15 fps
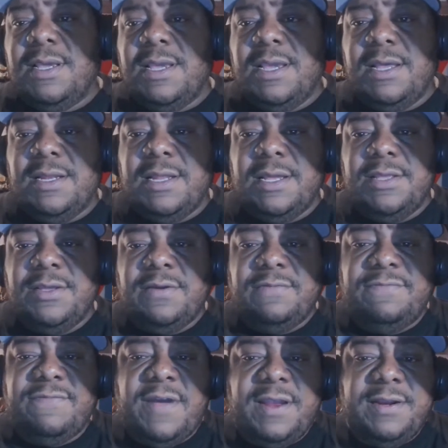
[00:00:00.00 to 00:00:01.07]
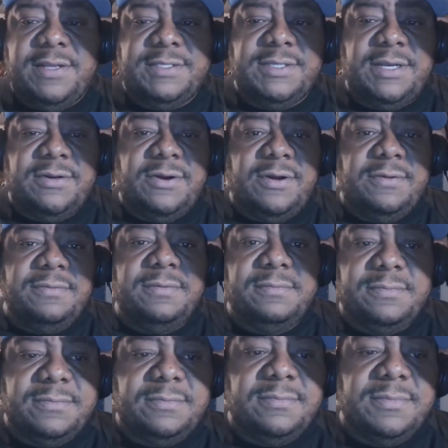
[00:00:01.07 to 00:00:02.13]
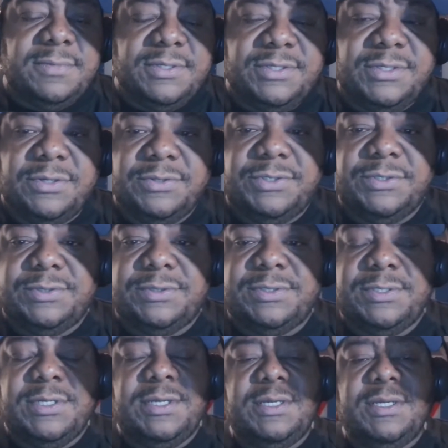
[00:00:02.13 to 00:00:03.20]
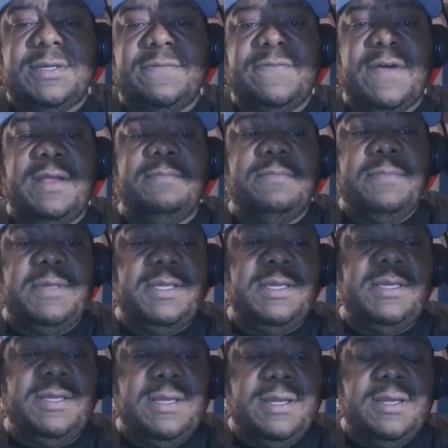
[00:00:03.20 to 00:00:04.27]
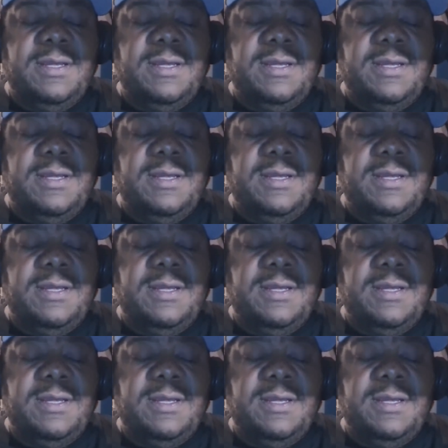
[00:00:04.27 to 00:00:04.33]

And you can find us on all socials. Find me